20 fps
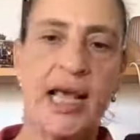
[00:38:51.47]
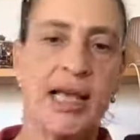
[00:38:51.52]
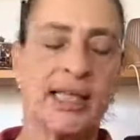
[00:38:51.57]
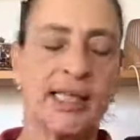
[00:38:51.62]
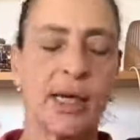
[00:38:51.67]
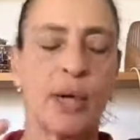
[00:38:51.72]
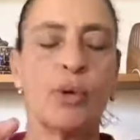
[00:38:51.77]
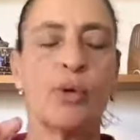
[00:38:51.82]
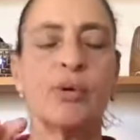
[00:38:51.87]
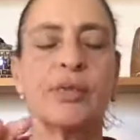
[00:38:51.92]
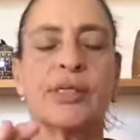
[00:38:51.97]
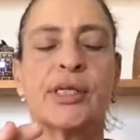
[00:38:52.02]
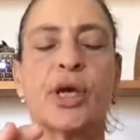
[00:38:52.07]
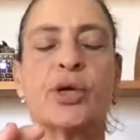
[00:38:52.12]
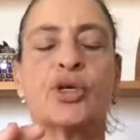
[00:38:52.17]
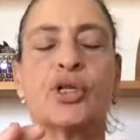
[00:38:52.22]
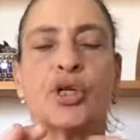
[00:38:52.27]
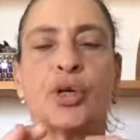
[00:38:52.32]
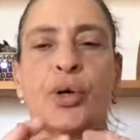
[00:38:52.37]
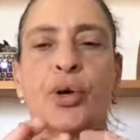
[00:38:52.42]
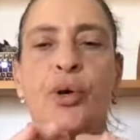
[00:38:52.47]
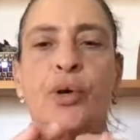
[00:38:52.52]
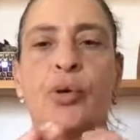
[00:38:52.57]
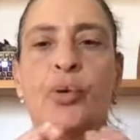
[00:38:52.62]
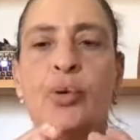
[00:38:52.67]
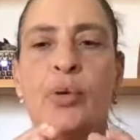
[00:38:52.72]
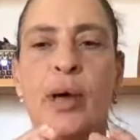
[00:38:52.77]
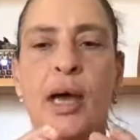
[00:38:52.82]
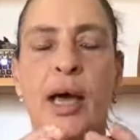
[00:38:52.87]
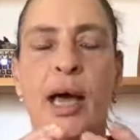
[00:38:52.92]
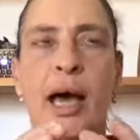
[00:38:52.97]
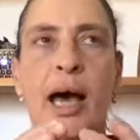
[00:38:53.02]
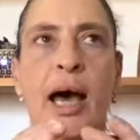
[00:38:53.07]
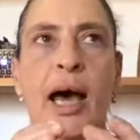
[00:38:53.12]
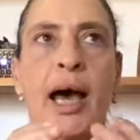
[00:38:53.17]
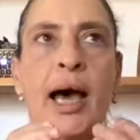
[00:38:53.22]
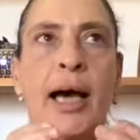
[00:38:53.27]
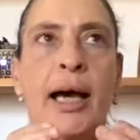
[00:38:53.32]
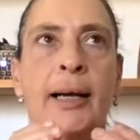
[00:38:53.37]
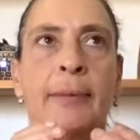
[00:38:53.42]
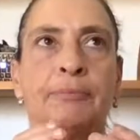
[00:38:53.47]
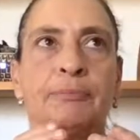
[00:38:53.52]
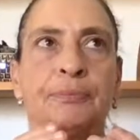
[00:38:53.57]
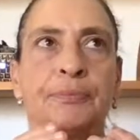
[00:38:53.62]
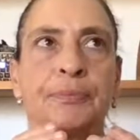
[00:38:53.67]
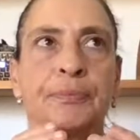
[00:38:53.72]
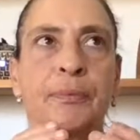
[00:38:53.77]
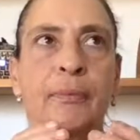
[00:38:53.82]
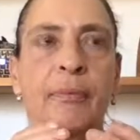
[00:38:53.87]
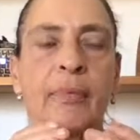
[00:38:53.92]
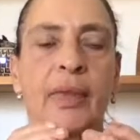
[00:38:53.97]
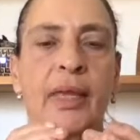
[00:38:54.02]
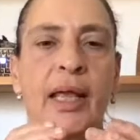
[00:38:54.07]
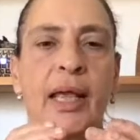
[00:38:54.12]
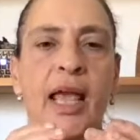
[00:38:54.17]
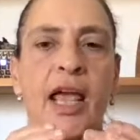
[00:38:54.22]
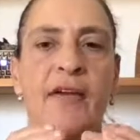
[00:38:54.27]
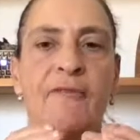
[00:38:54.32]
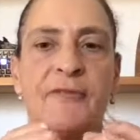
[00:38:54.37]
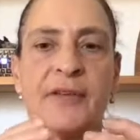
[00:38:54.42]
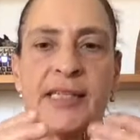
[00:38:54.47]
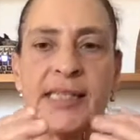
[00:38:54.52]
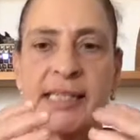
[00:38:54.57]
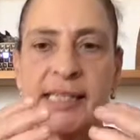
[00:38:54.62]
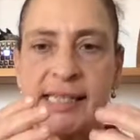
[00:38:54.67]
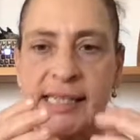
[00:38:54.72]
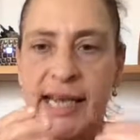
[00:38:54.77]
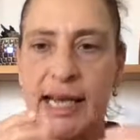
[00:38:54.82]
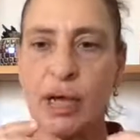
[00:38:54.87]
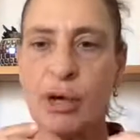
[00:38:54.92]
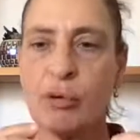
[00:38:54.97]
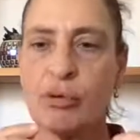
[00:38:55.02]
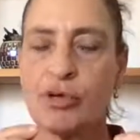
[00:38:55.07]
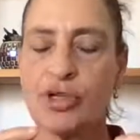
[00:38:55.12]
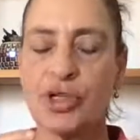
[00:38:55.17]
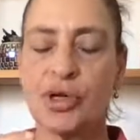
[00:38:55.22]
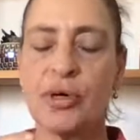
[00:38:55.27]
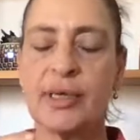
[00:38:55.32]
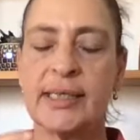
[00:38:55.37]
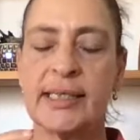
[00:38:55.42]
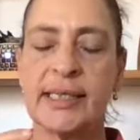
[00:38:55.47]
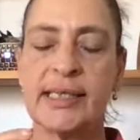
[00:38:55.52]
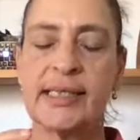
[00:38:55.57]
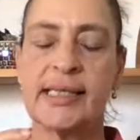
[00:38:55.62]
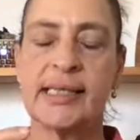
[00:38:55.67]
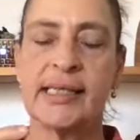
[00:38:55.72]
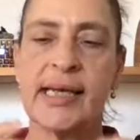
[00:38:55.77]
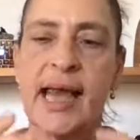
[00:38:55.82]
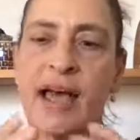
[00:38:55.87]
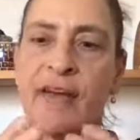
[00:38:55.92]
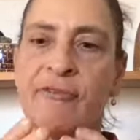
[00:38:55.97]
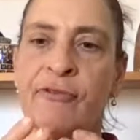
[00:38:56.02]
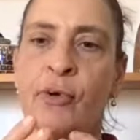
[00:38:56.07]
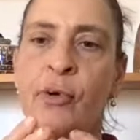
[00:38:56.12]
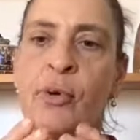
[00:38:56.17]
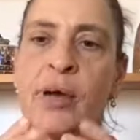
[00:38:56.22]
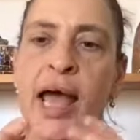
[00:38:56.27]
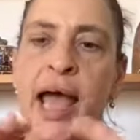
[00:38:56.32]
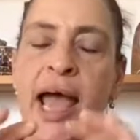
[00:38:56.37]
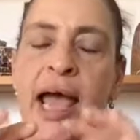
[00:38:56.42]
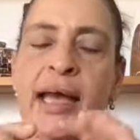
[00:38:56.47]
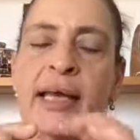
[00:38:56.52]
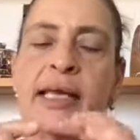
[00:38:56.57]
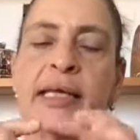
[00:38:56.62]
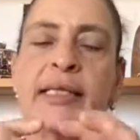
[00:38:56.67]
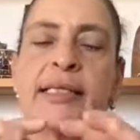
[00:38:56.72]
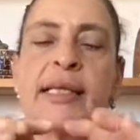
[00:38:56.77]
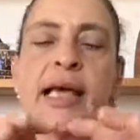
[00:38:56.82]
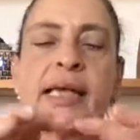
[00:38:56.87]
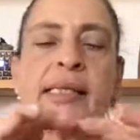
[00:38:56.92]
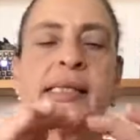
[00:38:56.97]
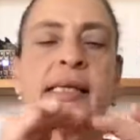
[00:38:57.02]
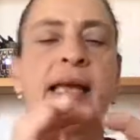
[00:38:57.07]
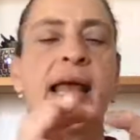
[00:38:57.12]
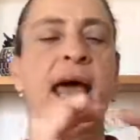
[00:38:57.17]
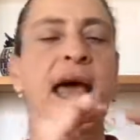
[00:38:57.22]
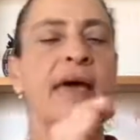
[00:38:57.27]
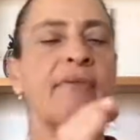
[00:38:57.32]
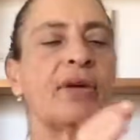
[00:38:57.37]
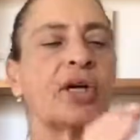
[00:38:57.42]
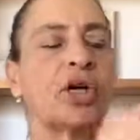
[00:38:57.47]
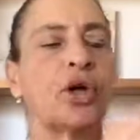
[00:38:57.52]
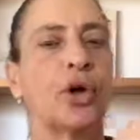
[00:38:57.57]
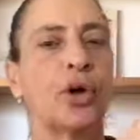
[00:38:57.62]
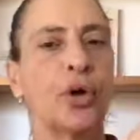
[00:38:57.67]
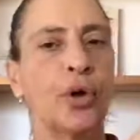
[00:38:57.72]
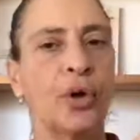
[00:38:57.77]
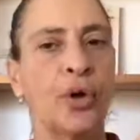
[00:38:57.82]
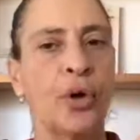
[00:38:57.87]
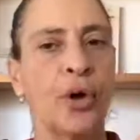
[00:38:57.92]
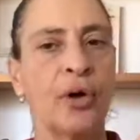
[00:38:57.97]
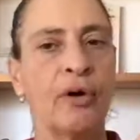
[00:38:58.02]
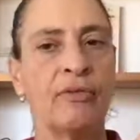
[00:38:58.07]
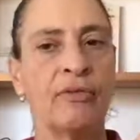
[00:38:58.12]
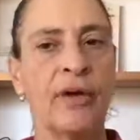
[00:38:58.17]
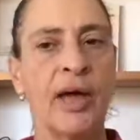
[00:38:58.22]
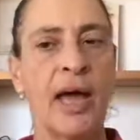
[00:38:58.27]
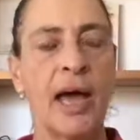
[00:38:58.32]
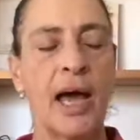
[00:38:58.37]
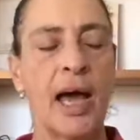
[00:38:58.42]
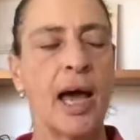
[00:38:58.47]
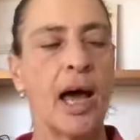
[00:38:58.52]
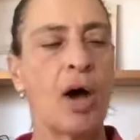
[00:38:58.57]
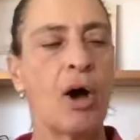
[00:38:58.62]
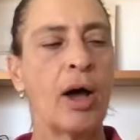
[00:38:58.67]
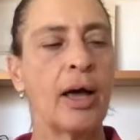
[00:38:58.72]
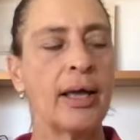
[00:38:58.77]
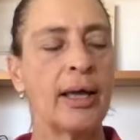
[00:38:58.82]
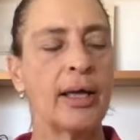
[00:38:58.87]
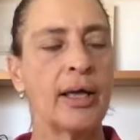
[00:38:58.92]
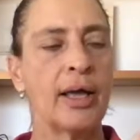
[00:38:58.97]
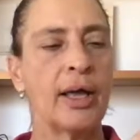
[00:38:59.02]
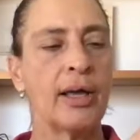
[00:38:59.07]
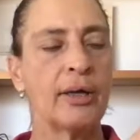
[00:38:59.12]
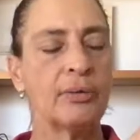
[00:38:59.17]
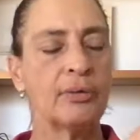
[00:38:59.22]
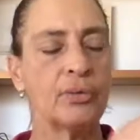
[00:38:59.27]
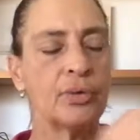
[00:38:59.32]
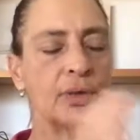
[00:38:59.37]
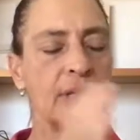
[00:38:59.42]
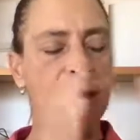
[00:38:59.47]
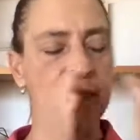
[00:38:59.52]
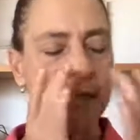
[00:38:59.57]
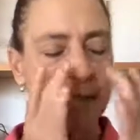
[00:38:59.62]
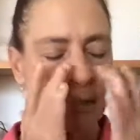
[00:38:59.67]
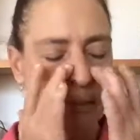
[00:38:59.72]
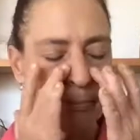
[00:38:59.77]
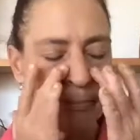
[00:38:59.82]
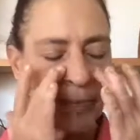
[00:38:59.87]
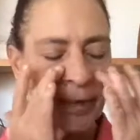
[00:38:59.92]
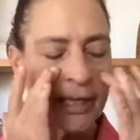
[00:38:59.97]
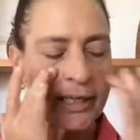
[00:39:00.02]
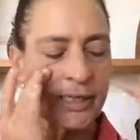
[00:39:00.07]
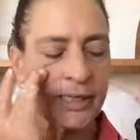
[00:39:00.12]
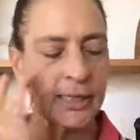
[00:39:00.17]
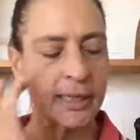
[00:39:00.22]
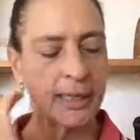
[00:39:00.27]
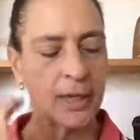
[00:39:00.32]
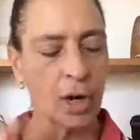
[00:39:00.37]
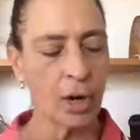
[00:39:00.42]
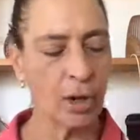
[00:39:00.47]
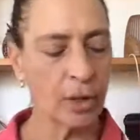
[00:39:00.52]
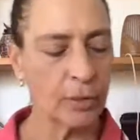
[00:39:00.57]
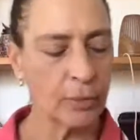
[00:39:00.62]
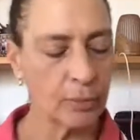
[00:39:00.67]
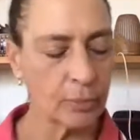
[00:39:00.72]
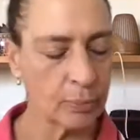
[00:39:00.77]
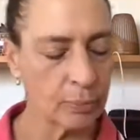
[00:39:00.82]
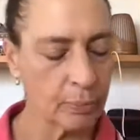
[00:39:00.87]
So also too, if it's a single jointed snaffle and it doesn't have a curve, there's some bits, and I'll